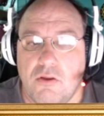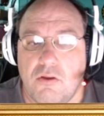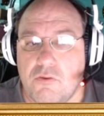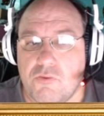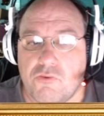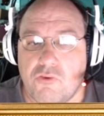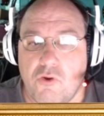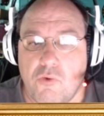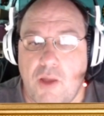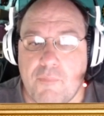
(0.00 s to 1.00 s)

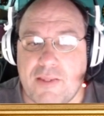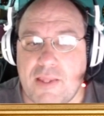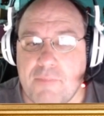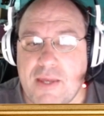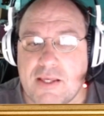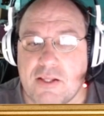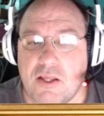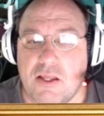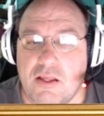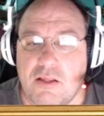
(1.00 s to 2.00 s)
so, I mean, they make it
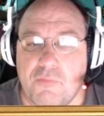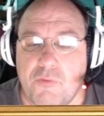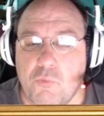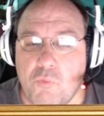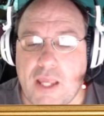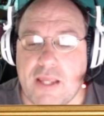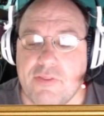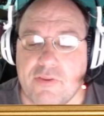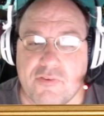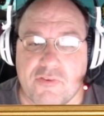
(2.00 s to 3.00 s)
the way
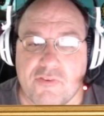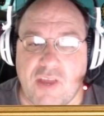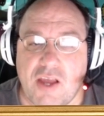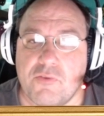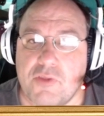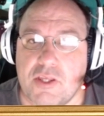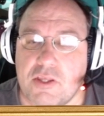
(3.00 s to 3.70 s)
this is sounding,